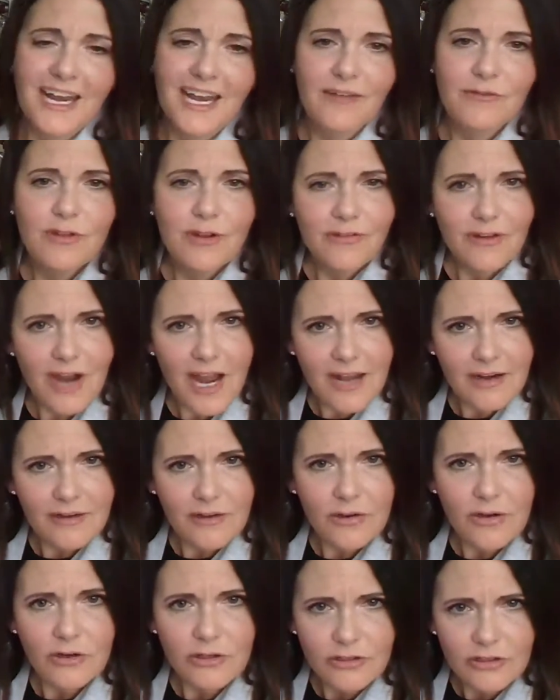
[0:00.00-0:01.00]
Have you ever
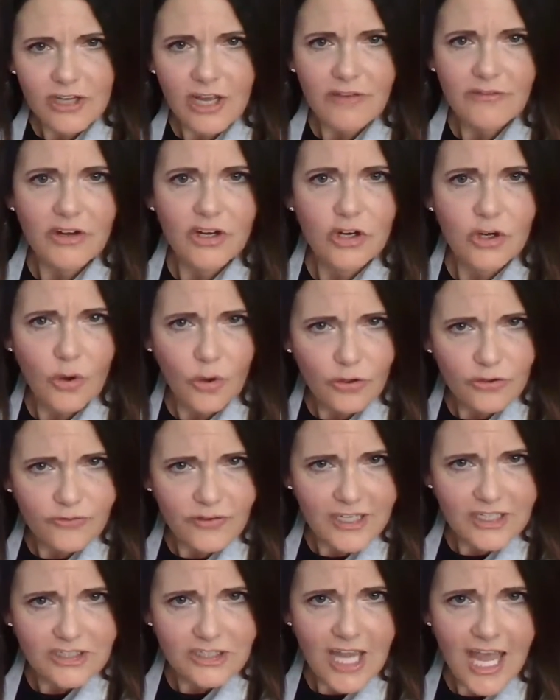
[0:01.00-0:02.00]
heard of a
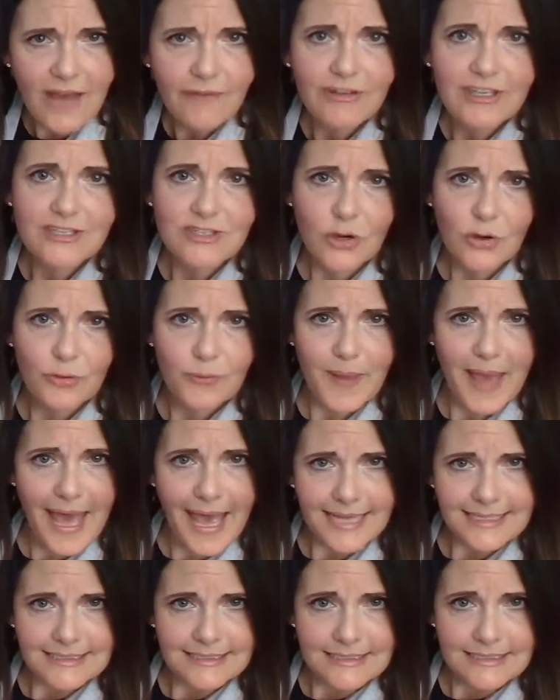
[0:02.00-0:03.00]
goldfish having his own
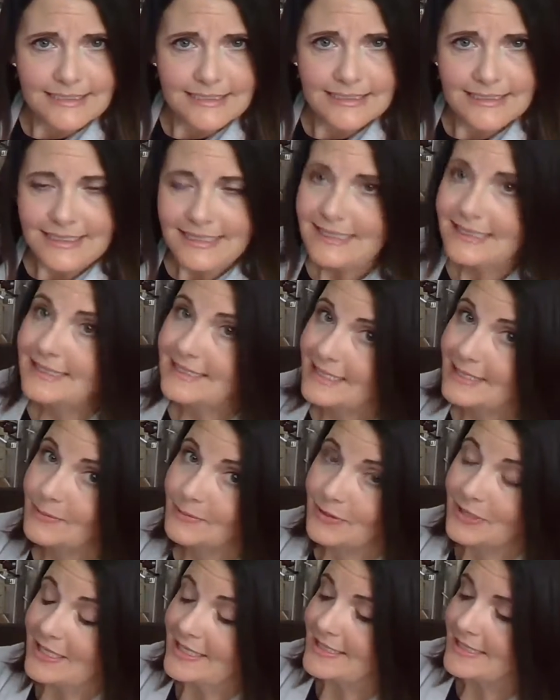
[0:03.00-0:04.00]
pet? This is
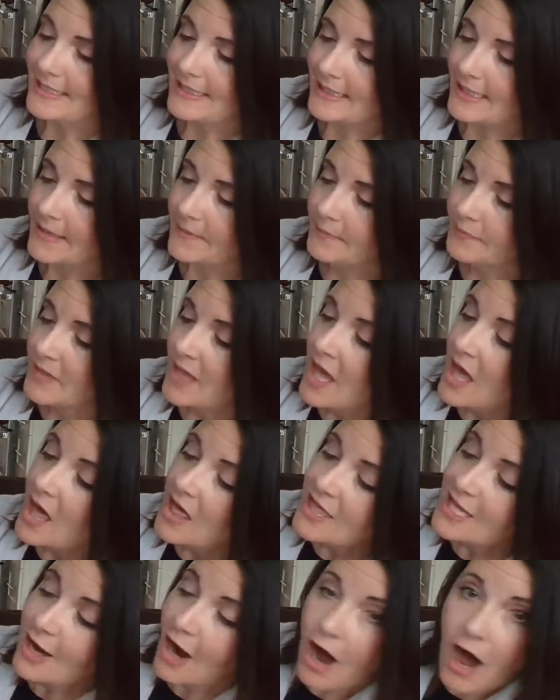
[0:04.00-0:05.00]
pretty silly.
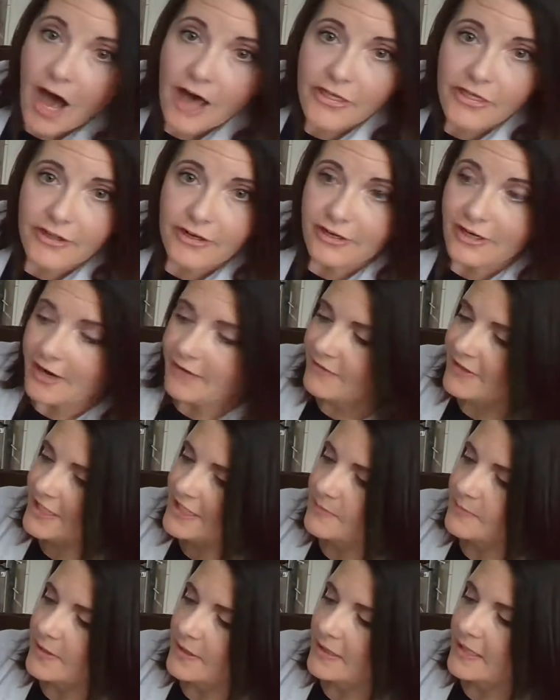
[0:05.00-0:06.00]
The author of this
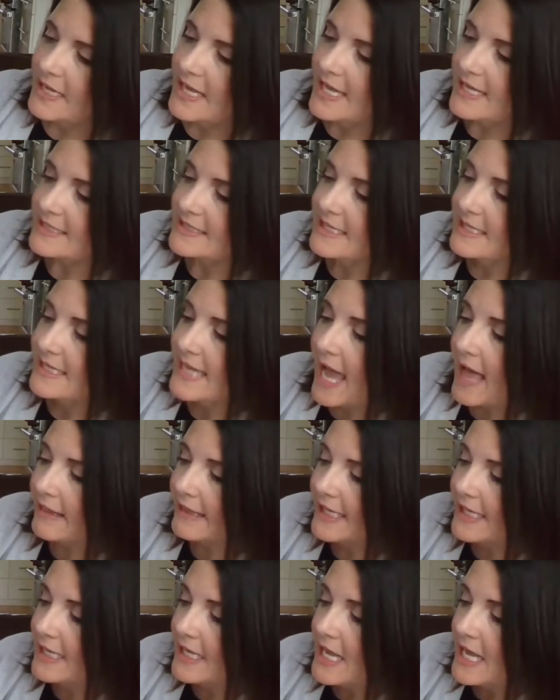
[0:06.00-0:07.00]
book is
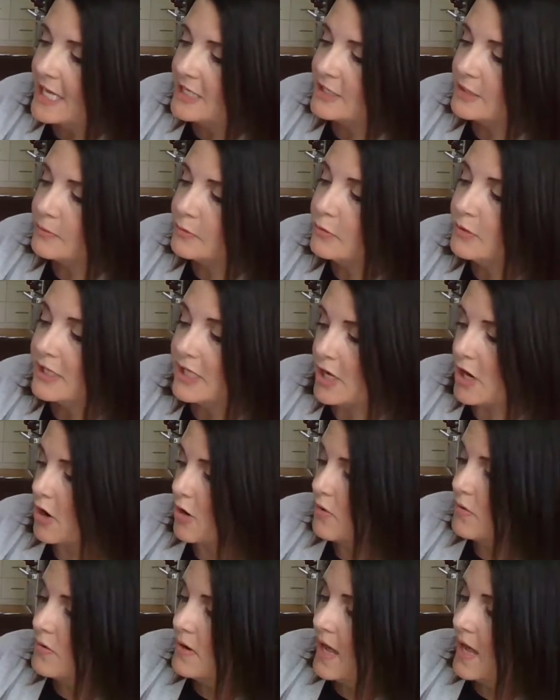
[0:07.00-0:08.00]
Kelly
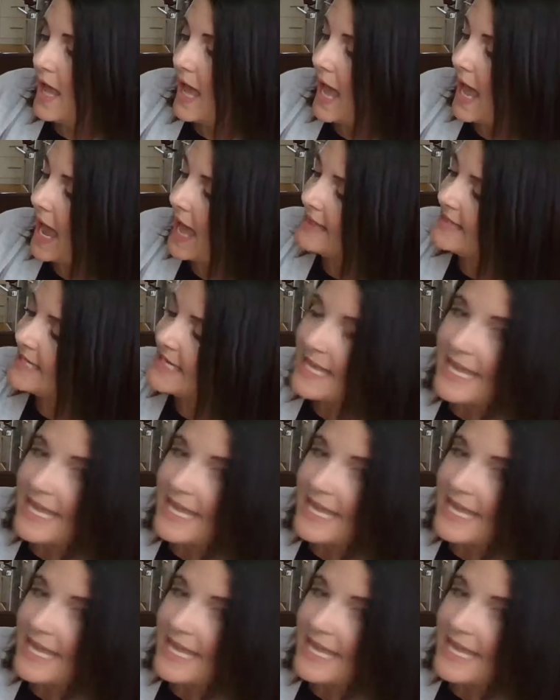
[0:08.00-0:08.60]
DiPucchio, and the